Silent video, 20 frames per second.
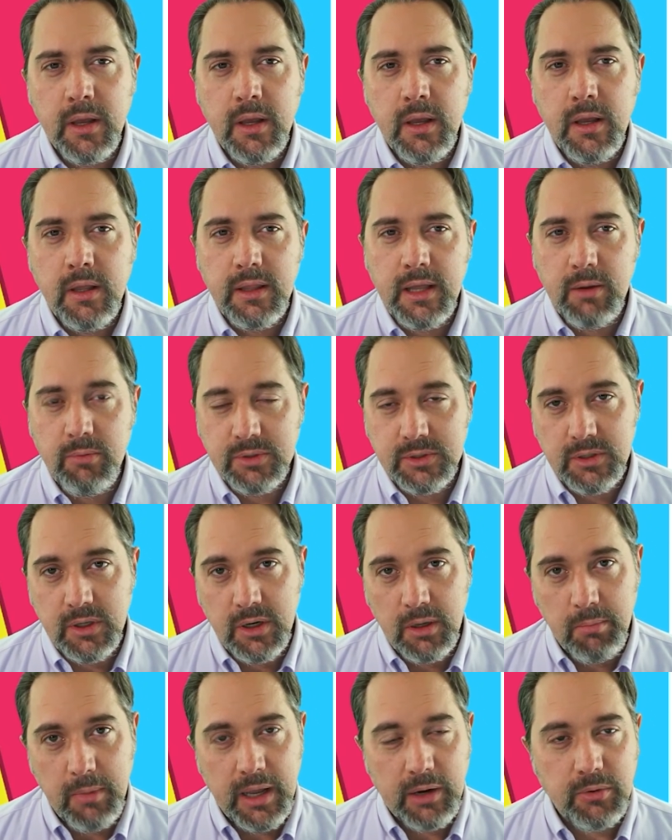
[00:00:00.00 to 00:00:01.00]
That was done
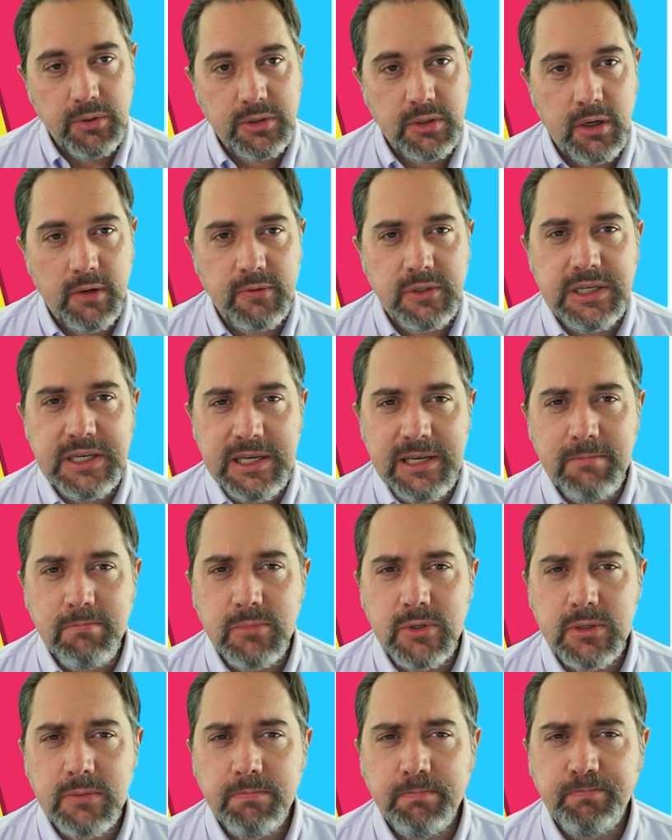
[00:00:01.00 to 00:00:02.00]
in Microsoft
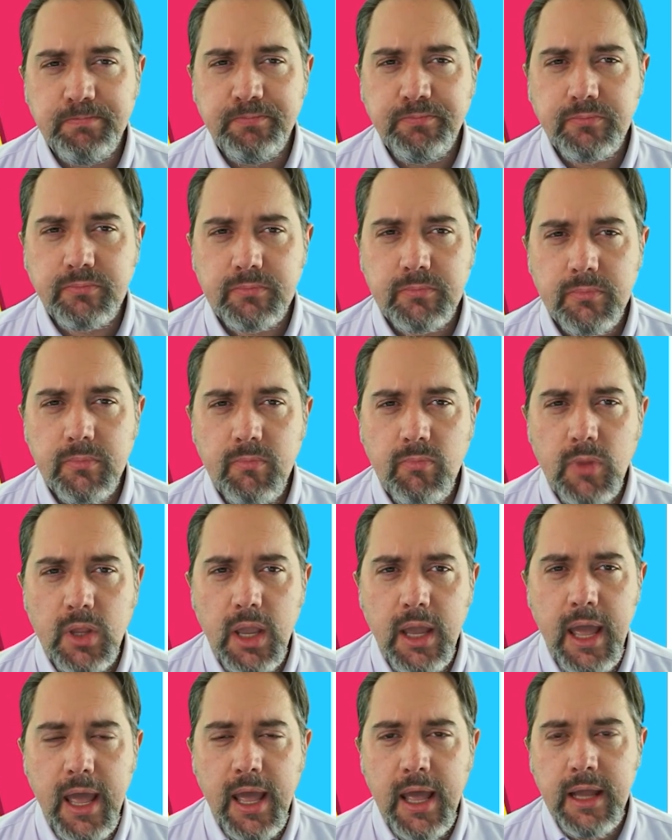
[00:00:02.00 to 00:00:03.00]
Teams.
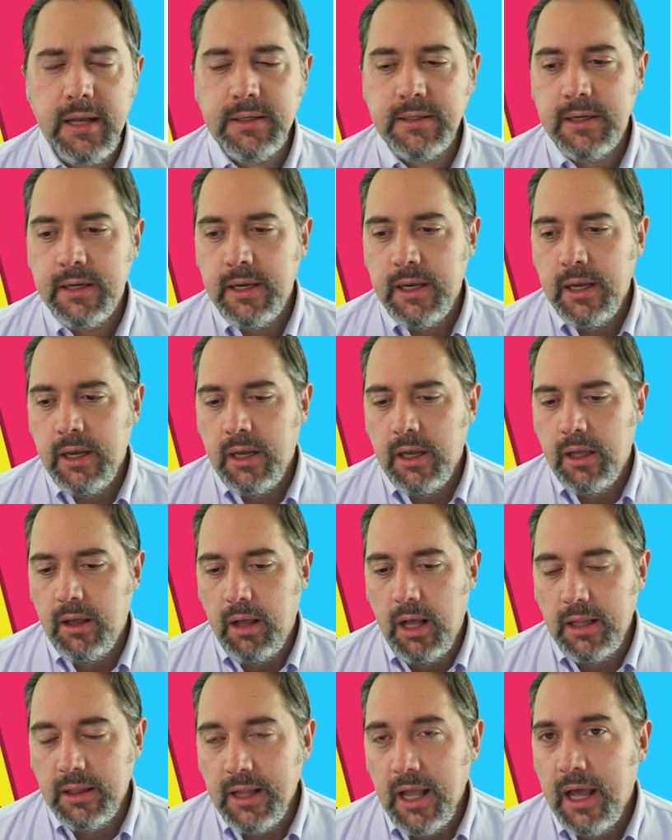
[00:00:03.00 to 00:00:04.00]
And
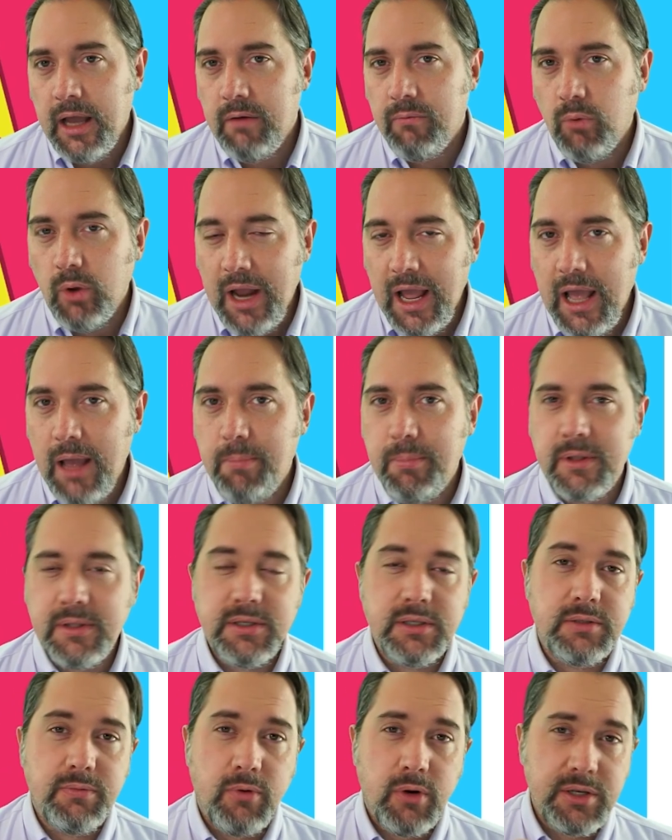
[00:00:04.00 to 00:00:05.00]
a lot of what happens
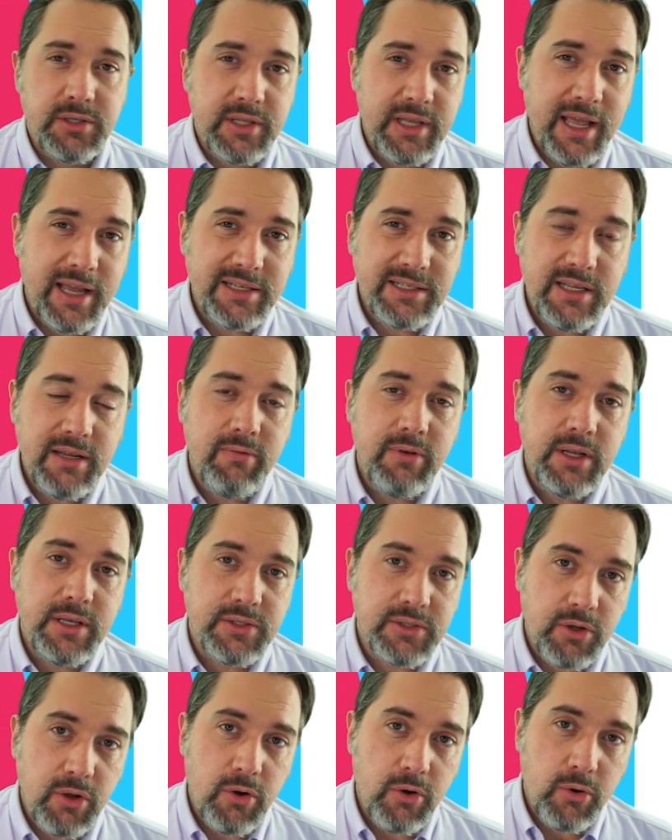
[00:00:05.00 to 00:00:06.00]
as far as the
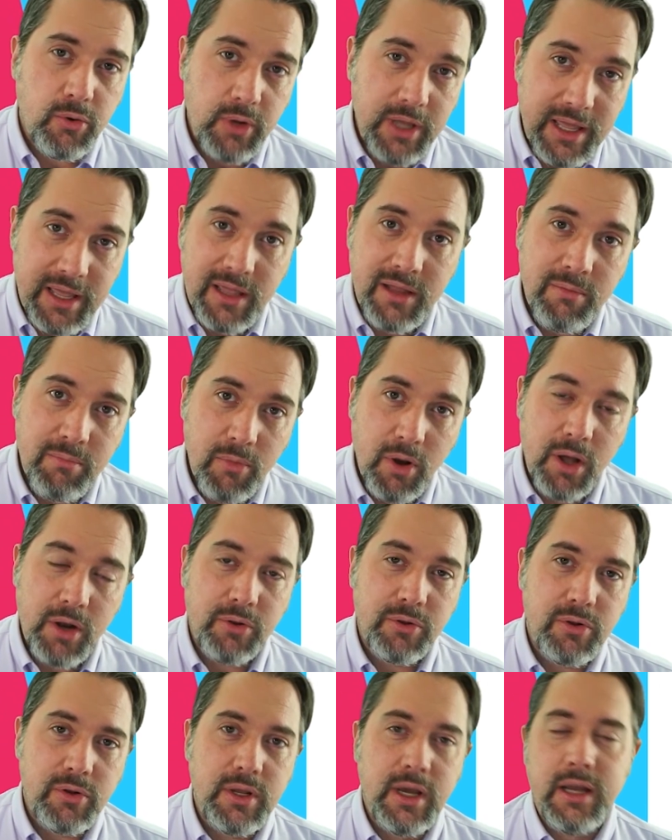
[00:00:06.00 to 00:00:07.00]
activities go in
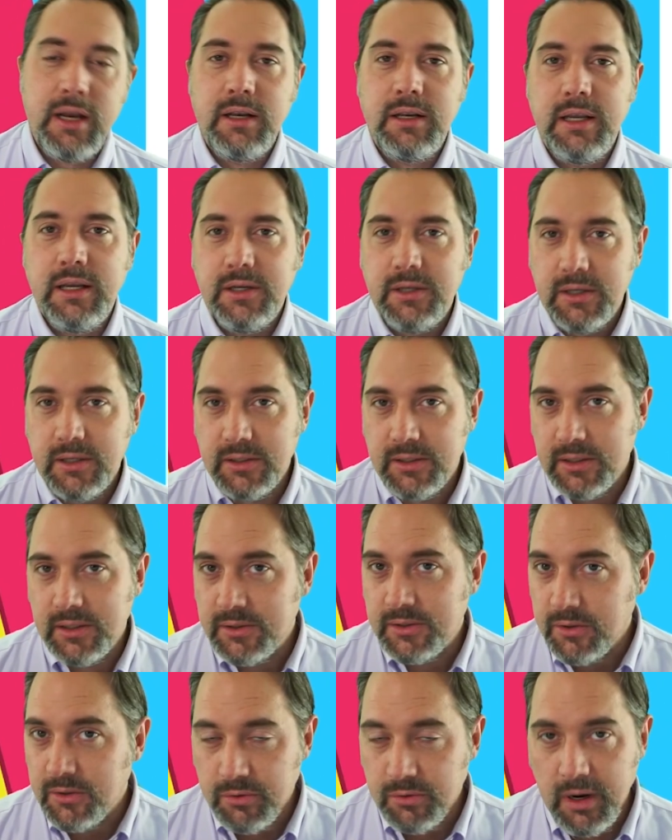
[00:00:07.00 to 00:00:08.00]
Model United Nations
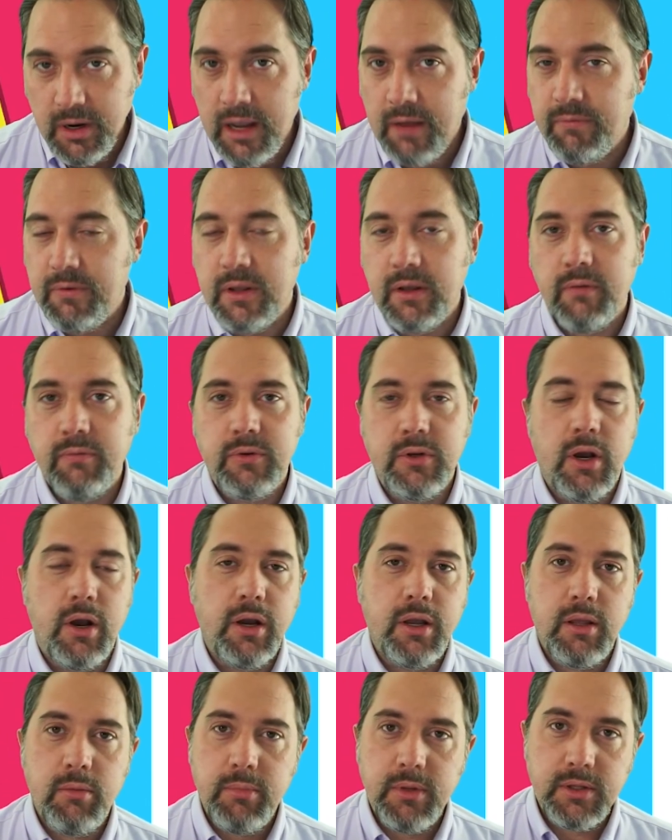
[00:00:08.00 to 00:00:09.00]
is the drafting of
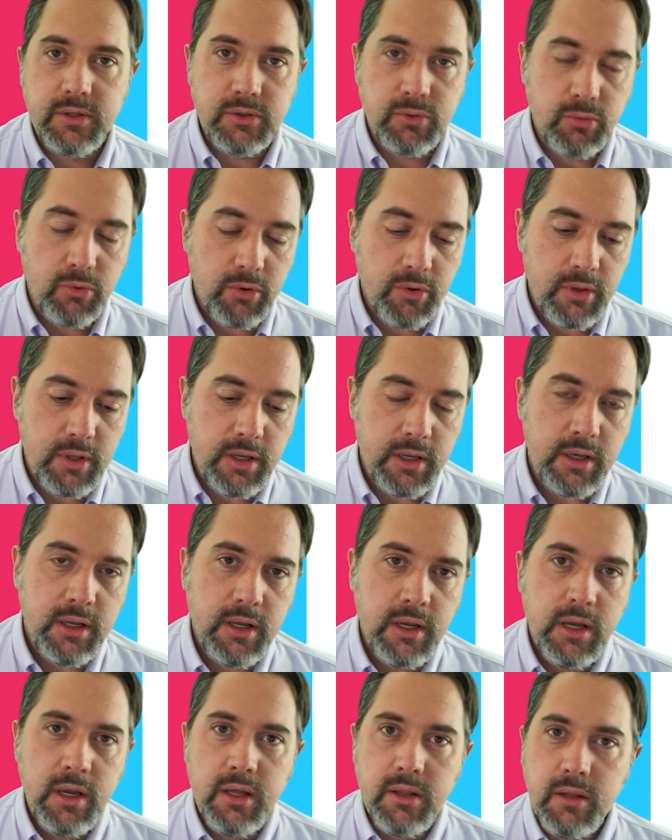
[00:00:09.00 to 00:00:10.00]
documents or the
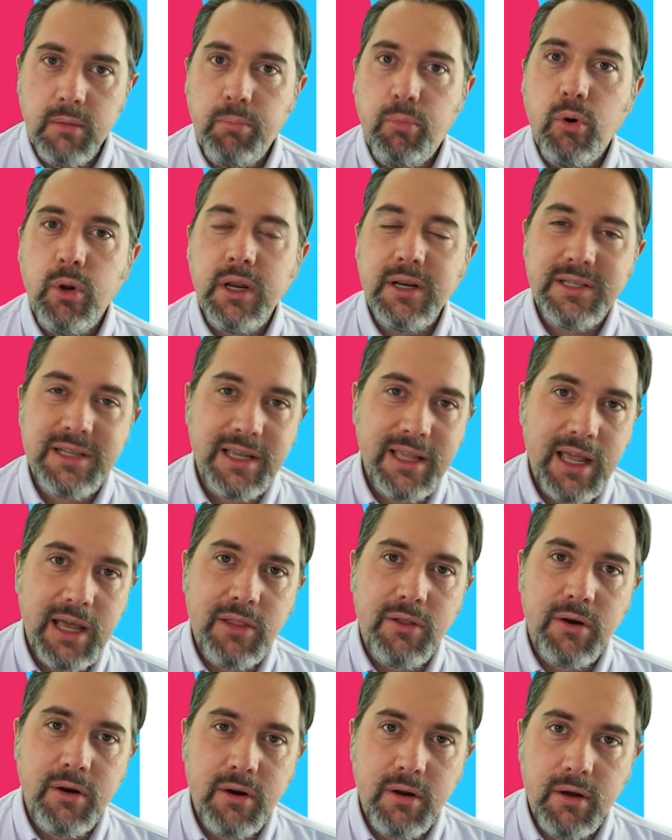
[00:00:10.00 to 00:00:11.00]
putting
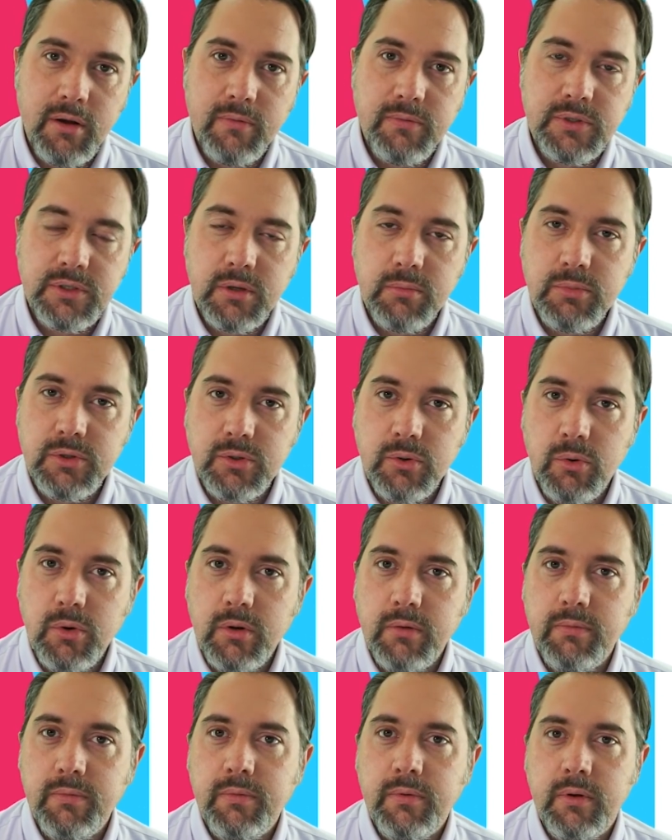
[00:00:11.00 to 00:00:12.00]
together of some sort
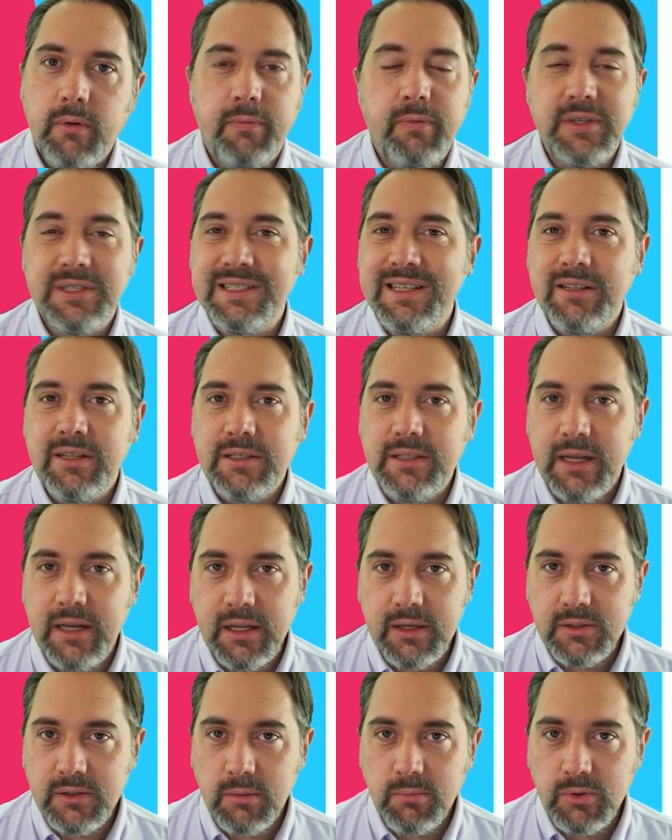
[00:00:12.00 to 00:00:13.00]
of
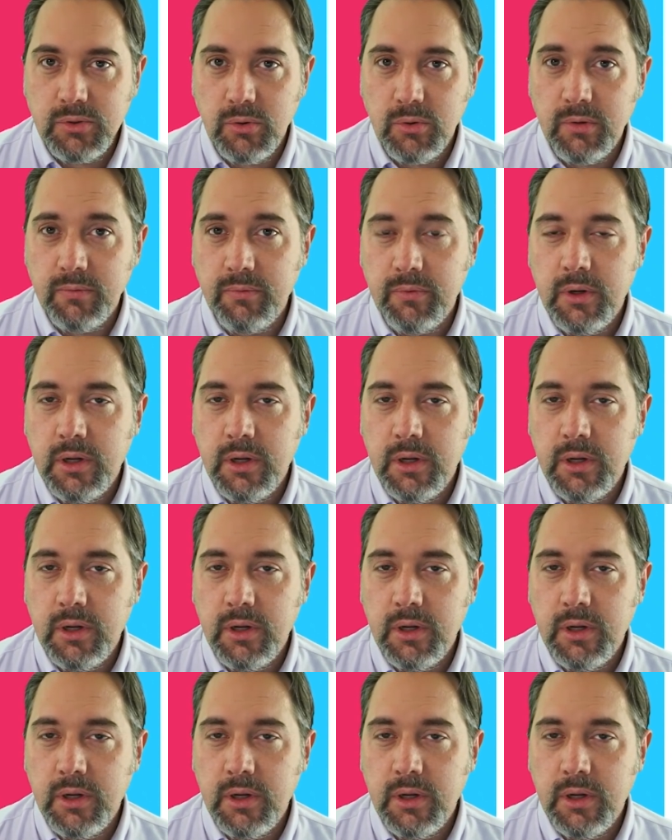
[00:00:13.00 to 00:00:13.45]
facilitating some sort of